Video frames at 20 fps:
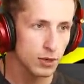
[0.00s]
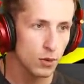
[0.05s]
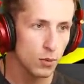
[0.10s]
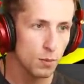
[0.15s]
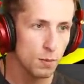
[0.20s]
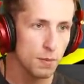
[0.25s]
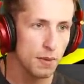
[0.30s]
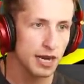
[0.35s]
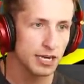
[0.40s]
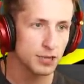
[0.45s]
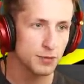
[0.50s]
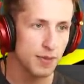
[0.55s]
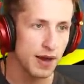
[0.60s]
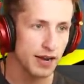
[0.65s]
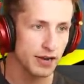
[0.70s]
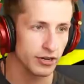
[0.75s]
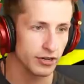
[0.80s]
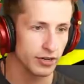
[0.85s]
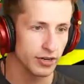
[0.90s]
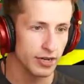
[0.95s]
Much
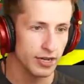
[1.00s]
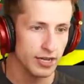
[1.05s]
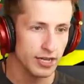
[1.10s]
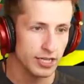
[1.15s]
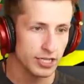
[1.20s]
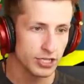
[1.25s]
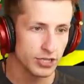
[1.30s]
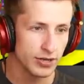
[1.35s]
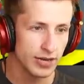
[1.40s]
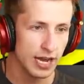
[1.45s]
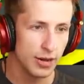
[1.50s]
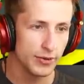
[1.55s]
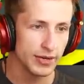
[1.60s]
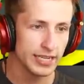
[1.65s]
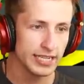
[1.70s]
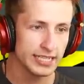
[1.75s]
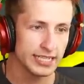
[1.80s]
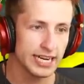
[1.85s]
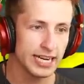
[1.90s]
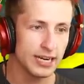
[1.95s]
better. So now we
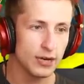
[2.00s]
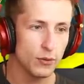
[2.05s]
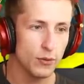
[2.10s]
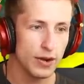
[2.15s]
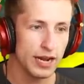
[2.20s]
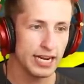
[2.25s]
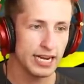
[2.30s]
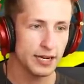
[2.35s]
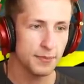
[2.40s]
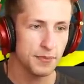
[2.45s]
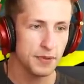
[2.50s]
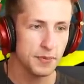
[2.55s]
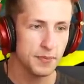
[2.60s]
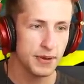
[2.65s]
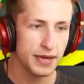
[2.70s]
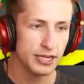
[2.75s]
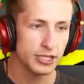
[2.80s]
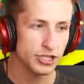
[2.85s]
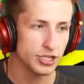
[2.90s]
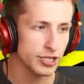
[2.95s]
can kind of wait and be
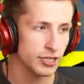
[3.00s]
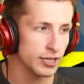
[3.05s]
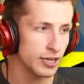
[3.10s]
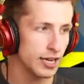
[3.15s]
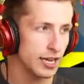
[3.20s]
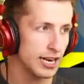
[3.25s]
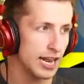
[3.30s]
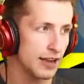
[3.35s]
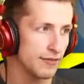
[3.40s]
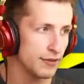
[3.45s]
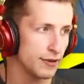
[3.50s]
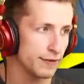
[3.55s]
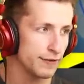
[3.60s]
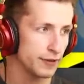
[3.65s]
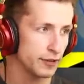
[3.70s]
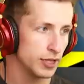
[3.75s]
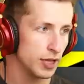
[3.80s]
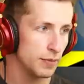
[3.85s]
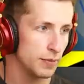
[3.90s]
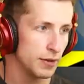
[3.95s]
patient and have it
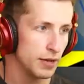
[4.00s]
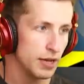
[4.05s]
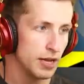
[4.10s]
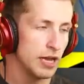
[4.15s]
fill up.